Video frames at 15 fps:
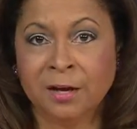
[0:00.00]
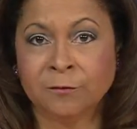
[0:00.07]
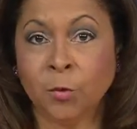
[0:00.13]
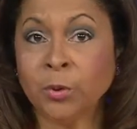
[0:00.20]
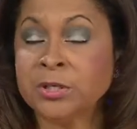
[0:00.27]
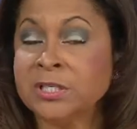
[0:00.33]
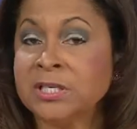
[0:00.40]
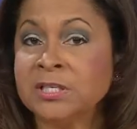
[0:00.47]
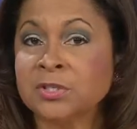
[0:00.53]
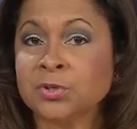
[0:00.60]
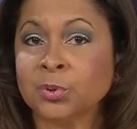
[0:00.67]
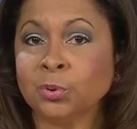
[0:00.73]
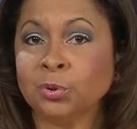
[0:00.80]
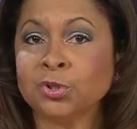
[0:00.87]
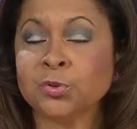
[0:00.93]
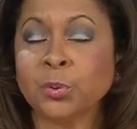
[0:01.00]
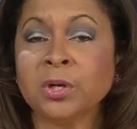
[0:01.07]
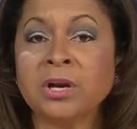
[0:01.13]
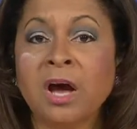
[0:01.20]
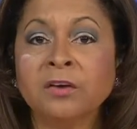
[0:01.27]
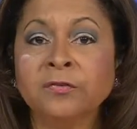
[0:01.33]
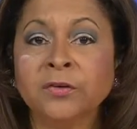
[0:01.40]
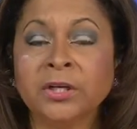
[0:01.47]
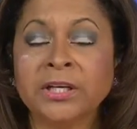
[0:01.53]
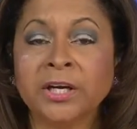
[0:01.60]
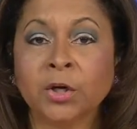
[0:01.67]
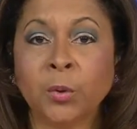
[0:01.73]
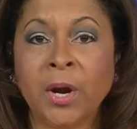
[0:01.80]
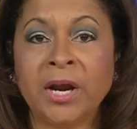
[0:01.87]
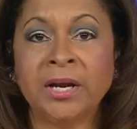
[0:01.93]
14 schools were not fully
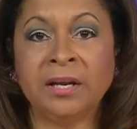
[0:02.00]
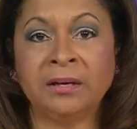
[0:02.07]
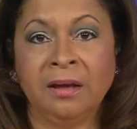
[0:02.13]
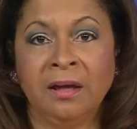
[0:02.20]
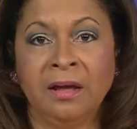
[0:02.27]
accredited.